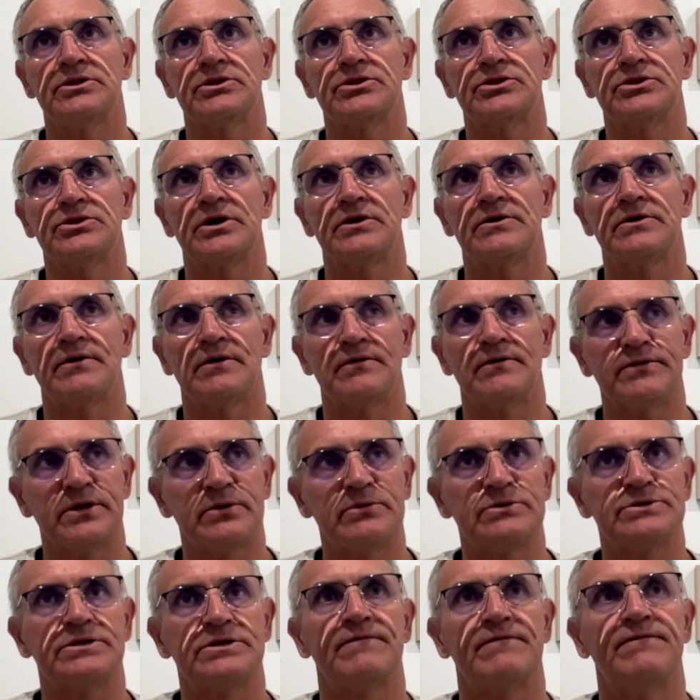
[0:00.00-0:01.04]
there
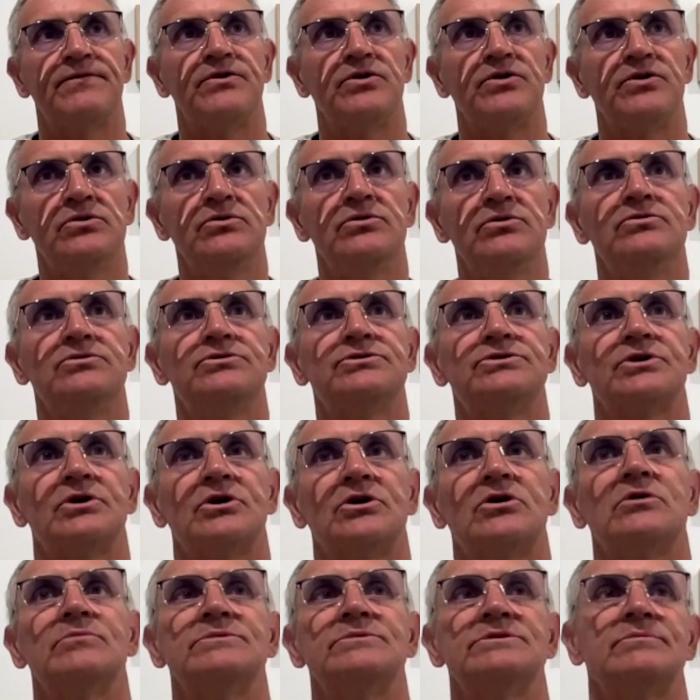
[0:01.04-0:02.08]
was a few
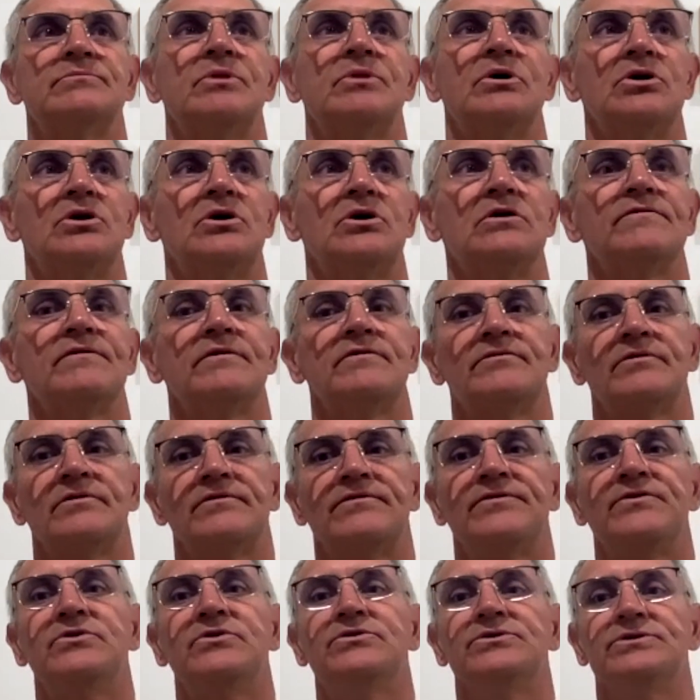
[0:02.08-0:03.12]
times in my life over a
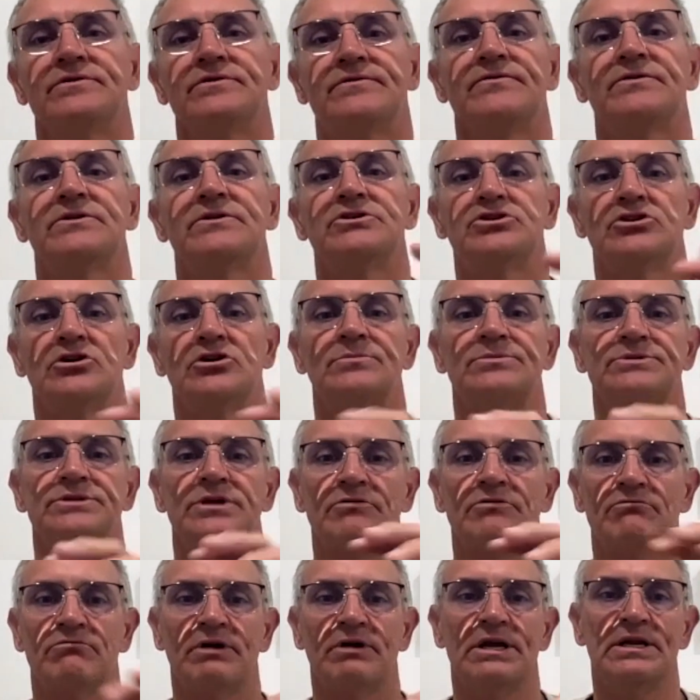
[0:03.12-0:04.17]
few different jobs
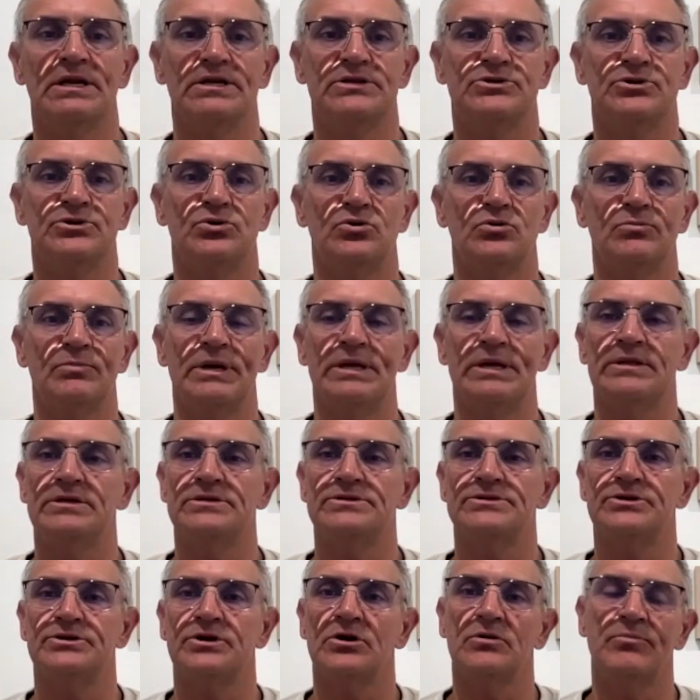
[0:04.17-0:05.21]
that really taught me
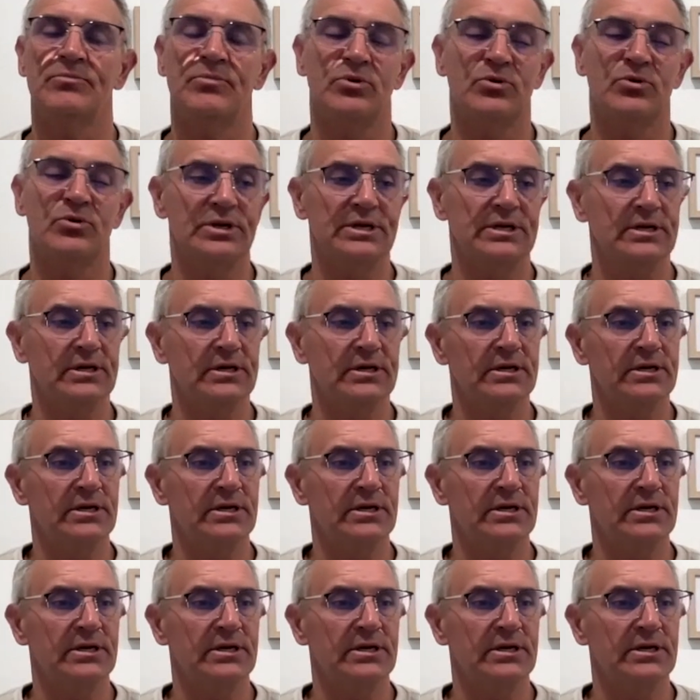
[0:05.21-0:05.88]
there's no point